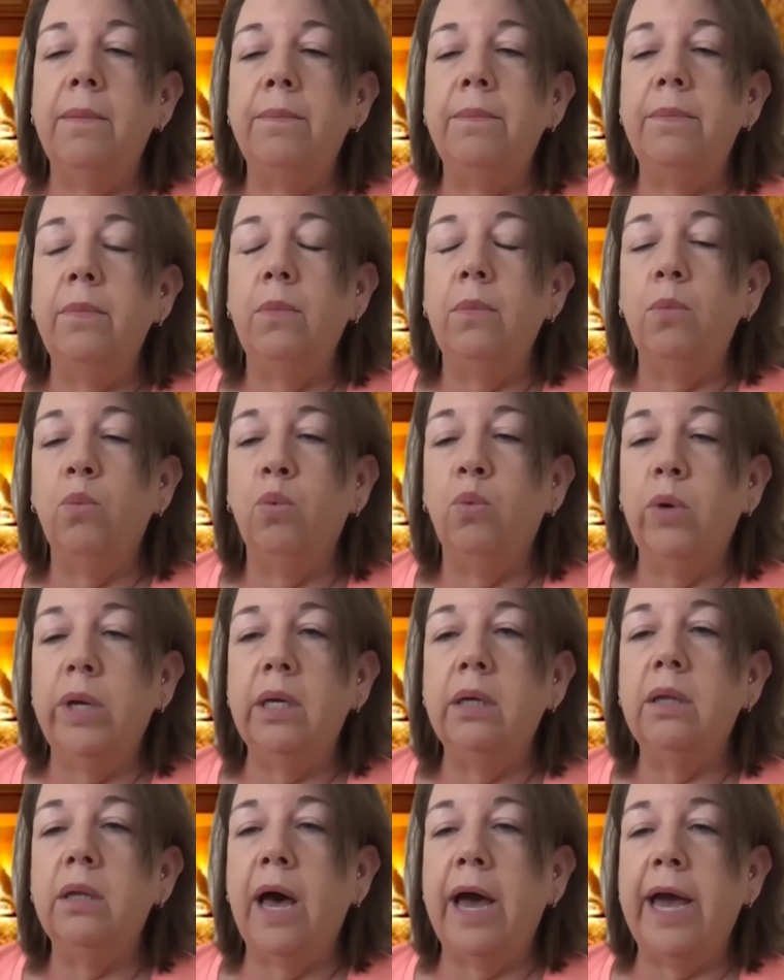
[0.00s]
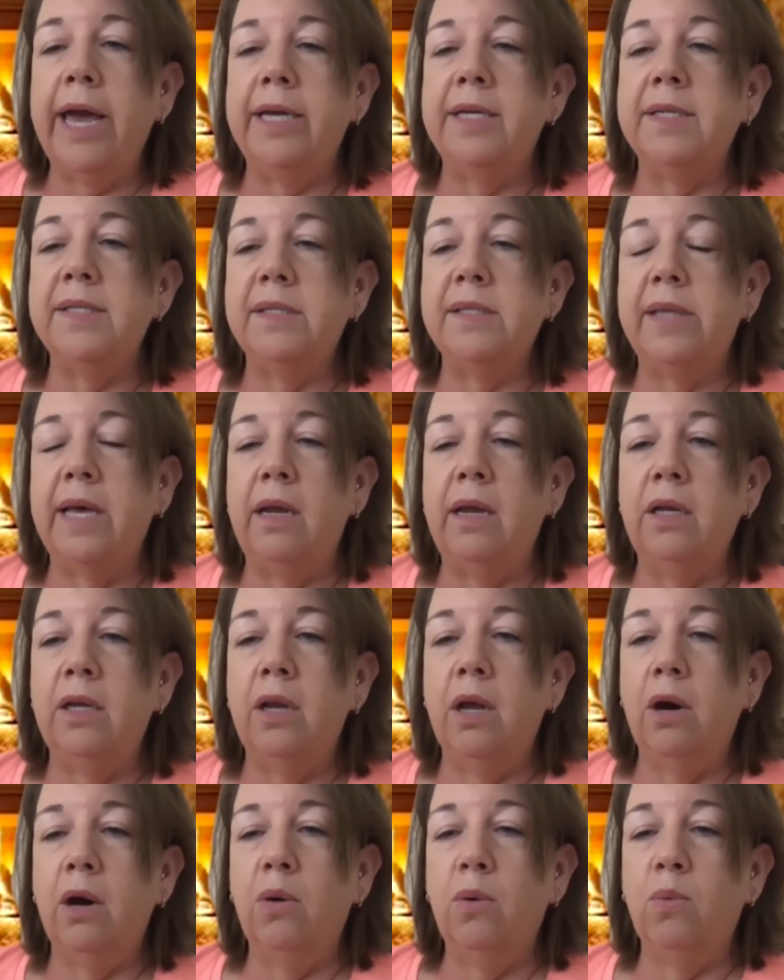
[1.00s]
Realize that,
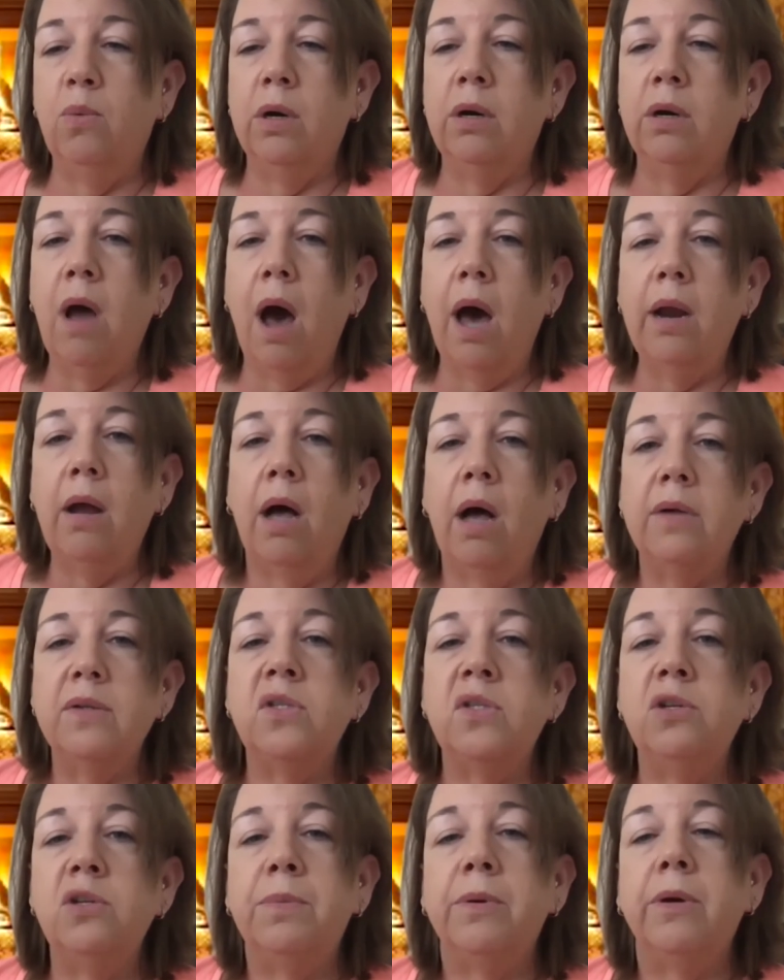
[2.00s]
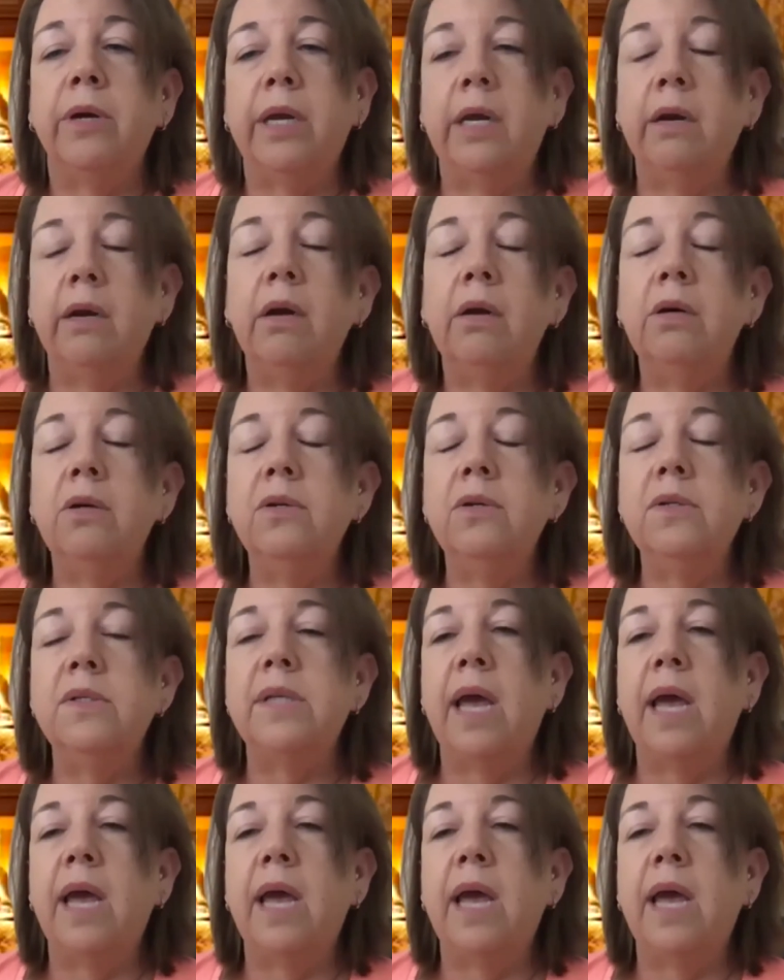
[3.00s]
we're not all superheroes,